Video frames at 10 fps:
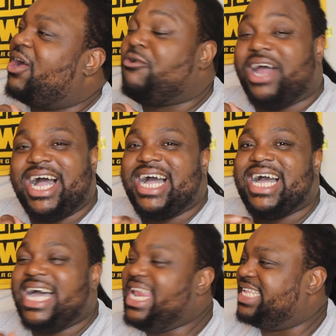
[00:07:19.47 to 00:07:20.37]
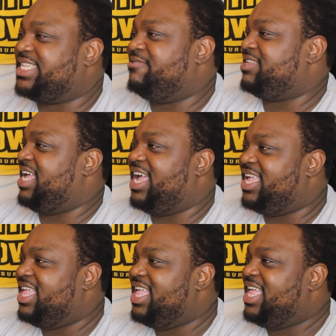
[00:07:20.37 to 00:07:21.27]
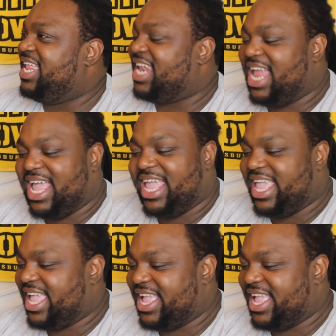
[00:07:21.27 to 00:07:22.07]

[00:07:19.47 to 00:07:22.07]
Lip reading: on 100 sometimes. Like,